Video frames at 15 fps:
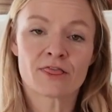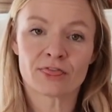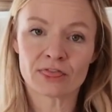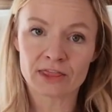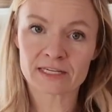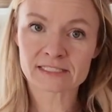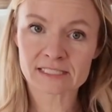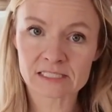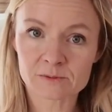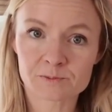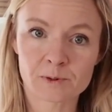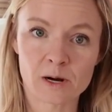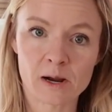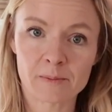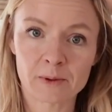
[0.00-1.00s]
this is
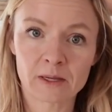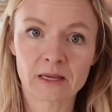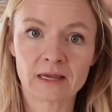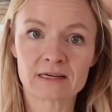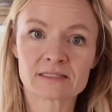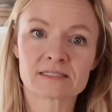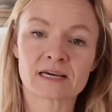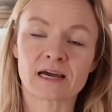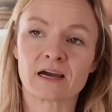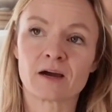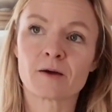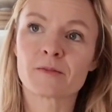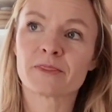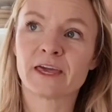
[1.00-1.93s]
propaganda.